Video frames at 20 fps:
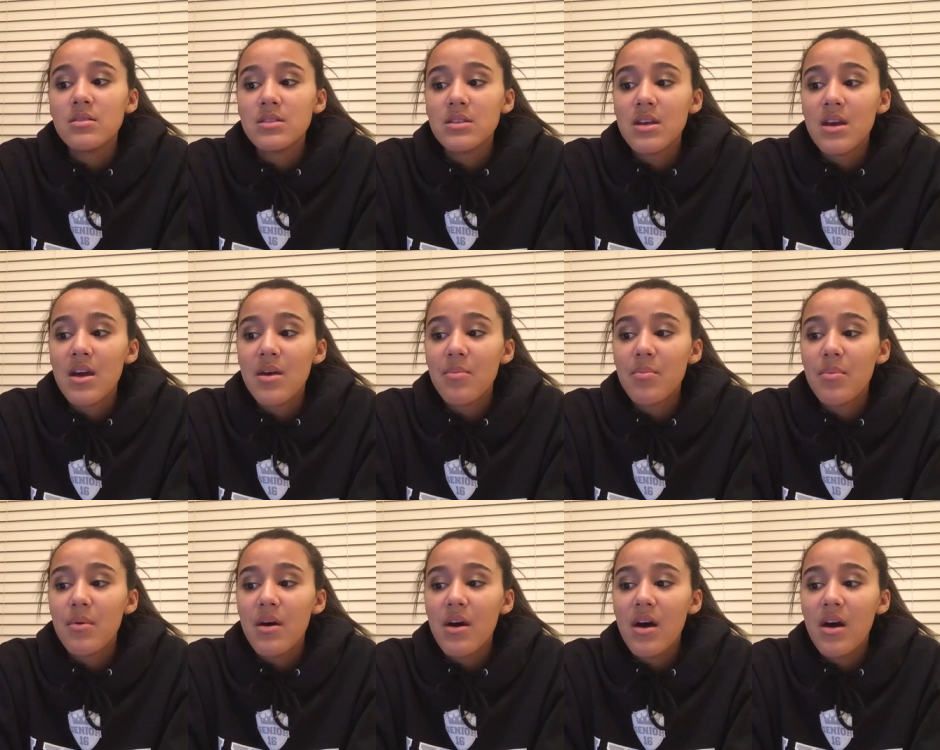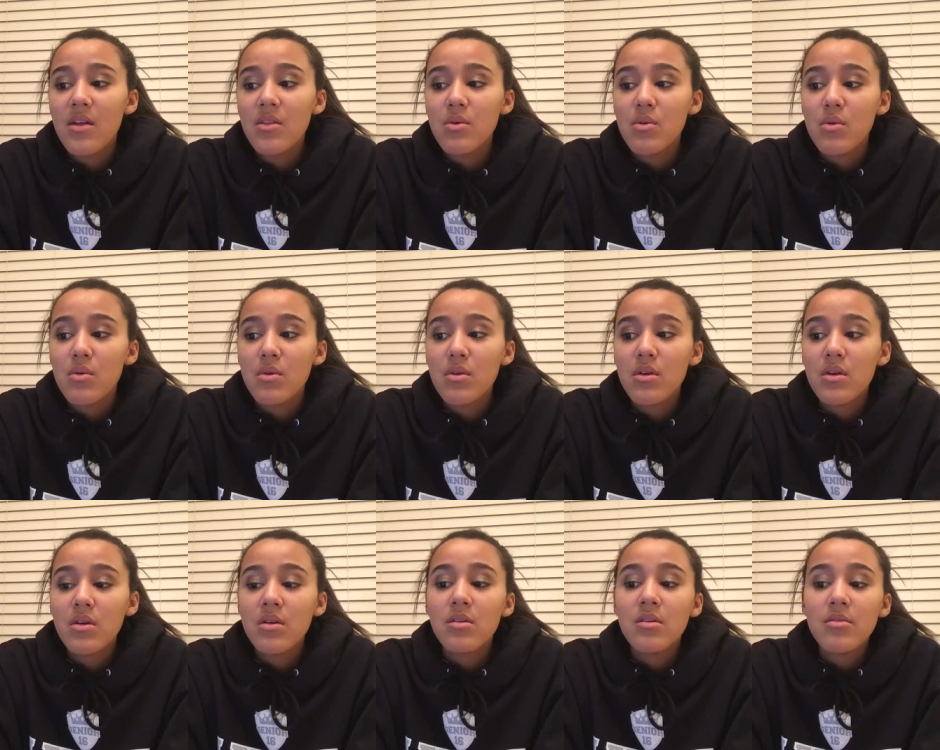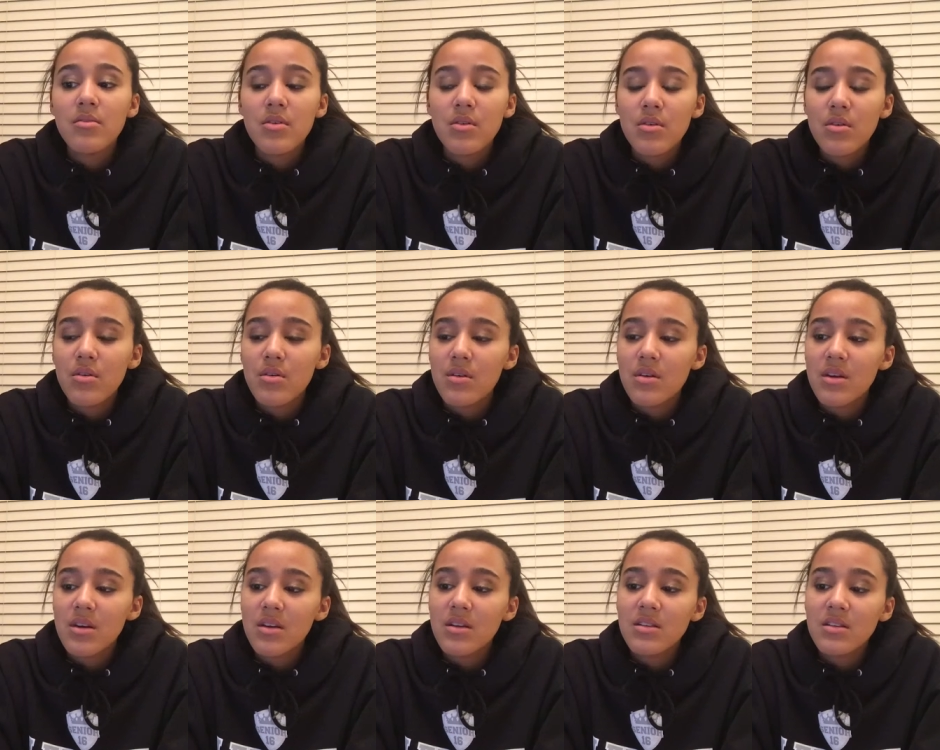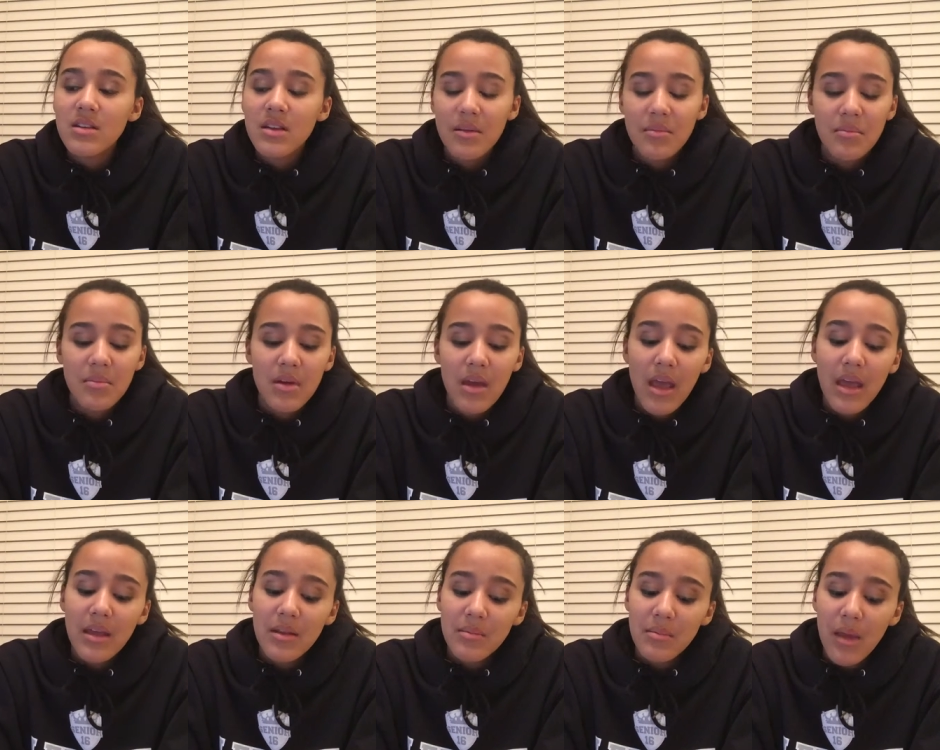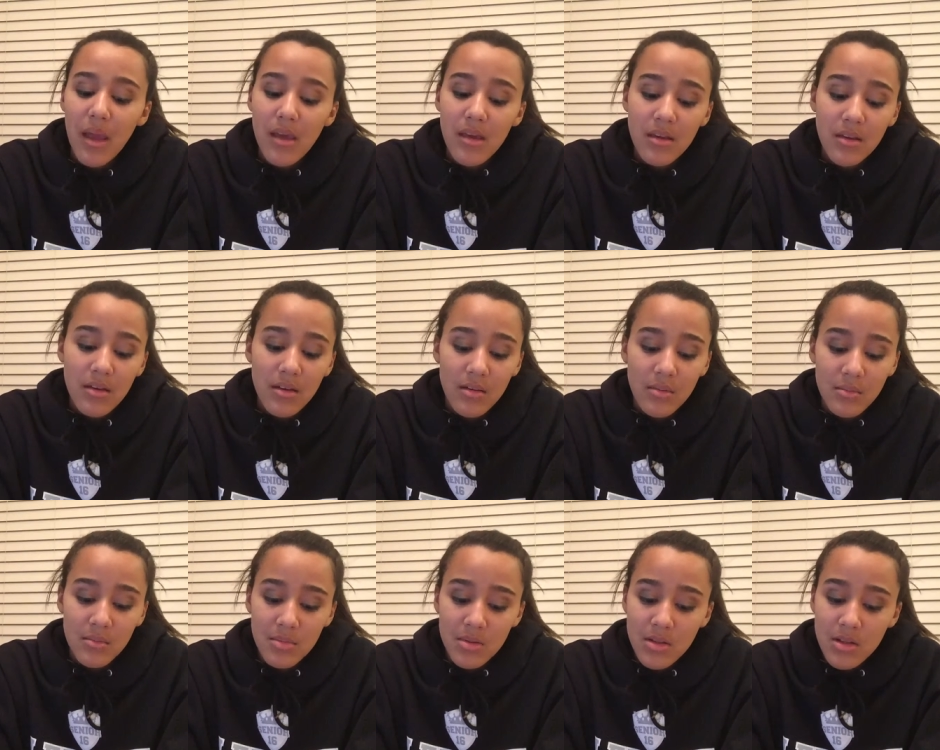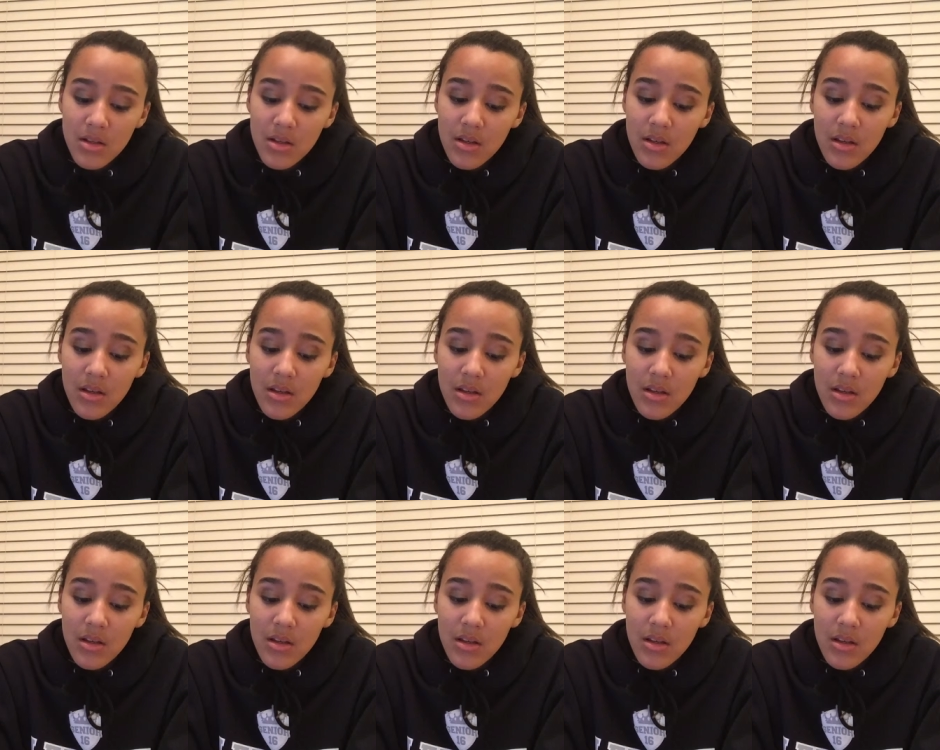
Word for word: Sat by the river and it made me complete.